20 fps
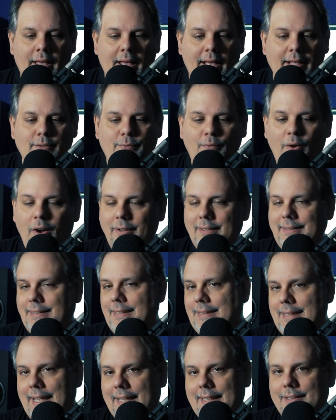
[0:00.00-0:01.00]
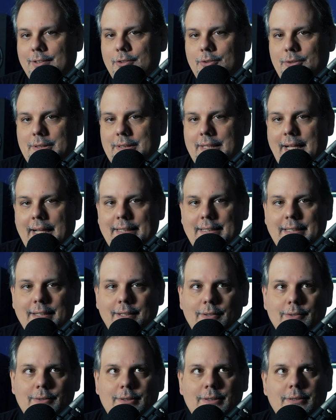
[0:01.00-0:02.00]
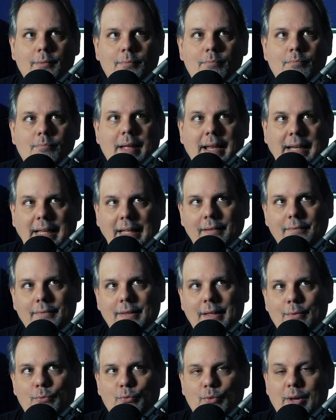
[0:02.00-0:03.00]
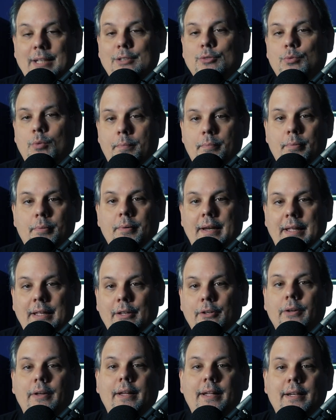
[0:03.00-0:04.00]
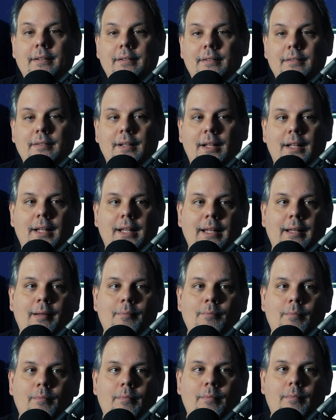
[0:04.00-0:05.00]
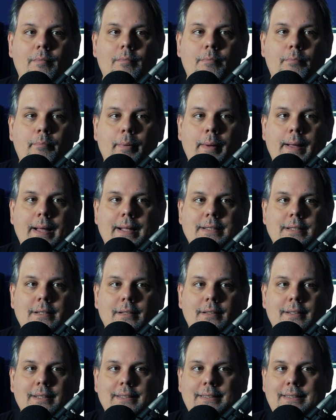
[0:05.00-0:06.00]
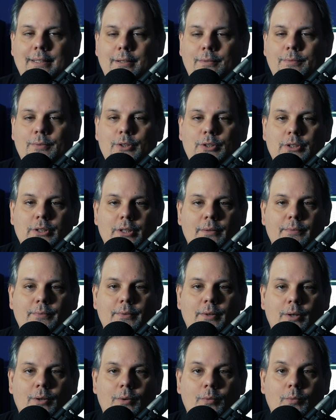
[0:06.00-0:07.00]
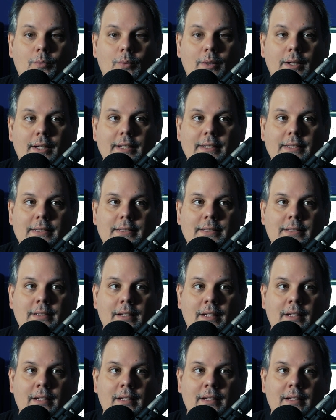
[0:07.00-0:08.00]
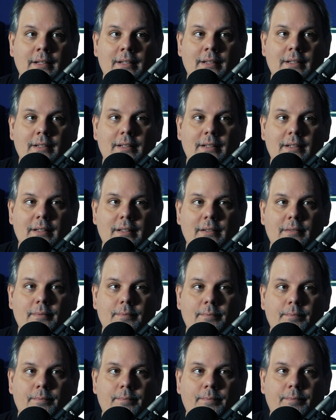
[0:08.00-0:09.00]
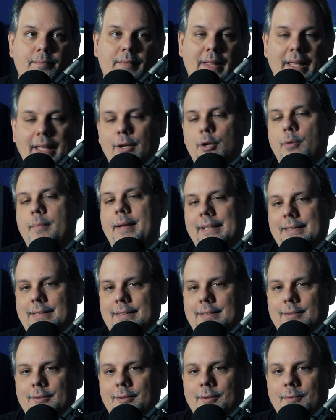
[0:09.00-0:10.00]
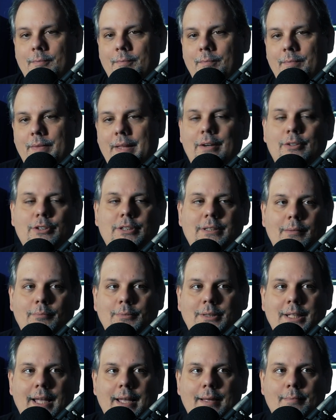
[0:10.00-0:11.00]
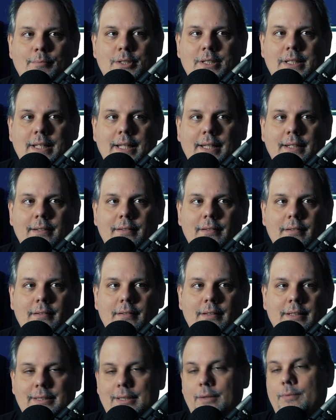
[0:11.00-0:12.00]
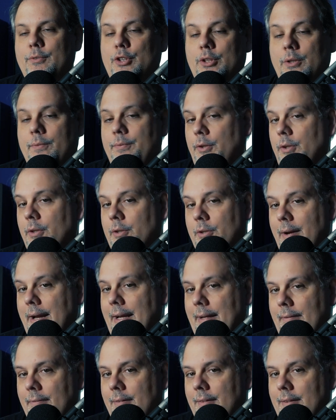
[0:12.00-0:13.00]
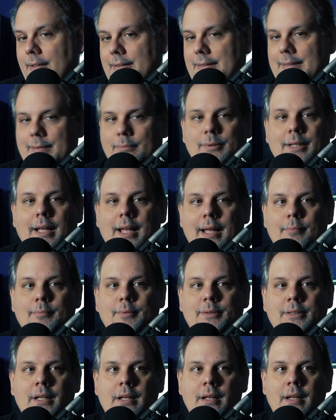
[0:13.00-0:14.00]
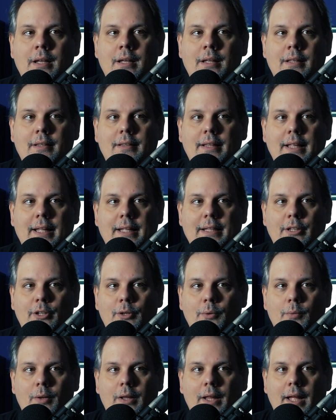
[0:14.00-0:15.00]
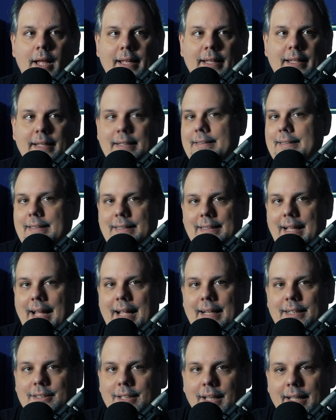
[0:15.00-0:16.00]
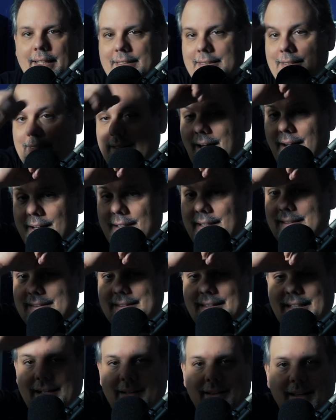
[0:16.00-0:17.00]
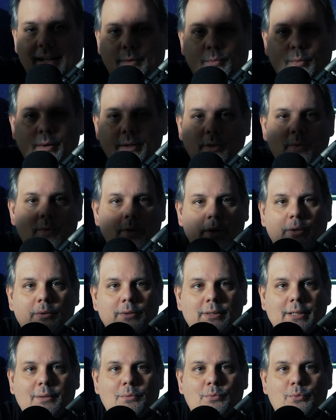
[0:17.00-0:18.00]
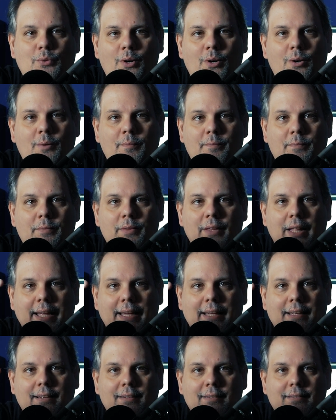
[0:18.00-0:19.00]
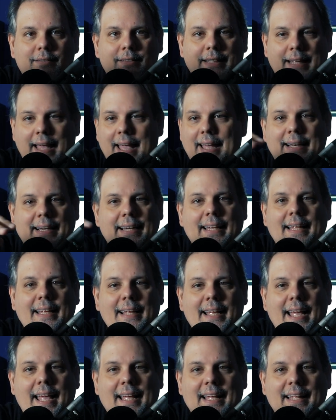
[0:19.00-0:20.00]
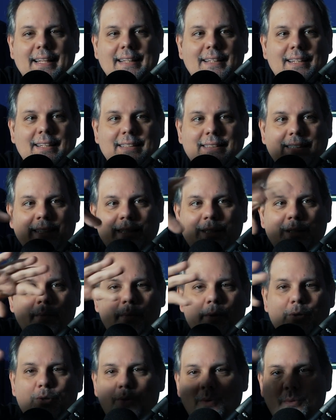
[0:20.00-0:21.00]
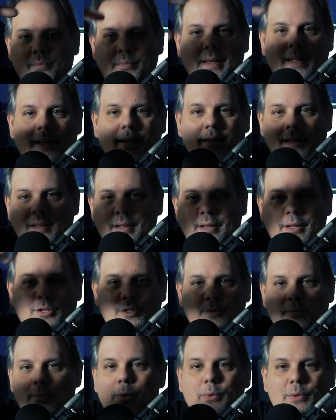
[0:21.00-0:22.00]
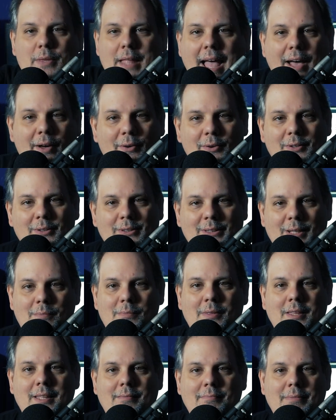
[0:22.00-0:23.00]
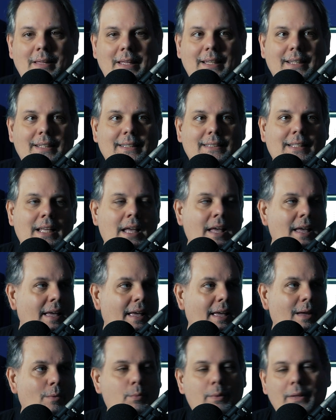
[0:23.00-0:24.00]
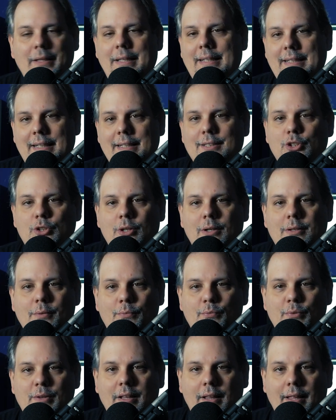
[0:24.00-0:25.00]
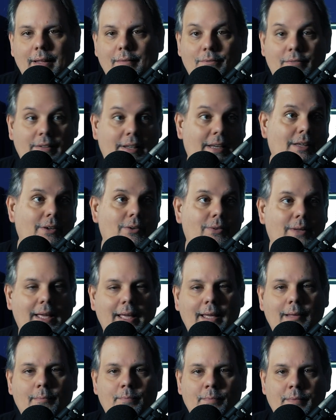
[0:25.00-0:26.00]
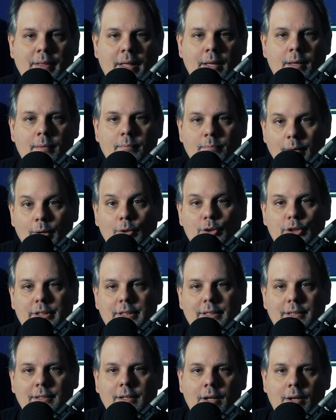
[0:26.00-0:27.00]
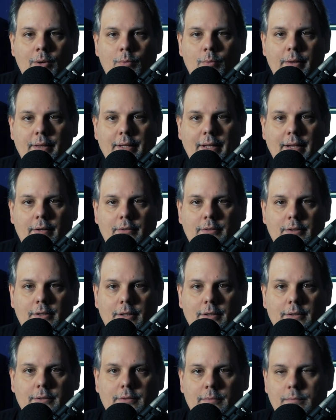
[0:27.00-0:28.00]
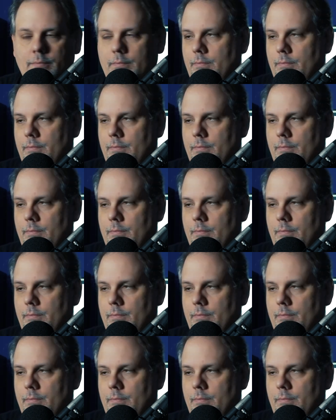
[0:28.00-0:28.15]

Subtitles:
As far as the technical side goes, many of the effects were pretty good. But the Silver Surfer was hit or miss. There are some times that the Silver Surfer looked great, and sometimes that you were like, isn't that like stock? Isn't that like what you were using for like the editing? And isn't it supposed to have been smoothed out or something? Because it really did start to feel like video game motion where the character goes,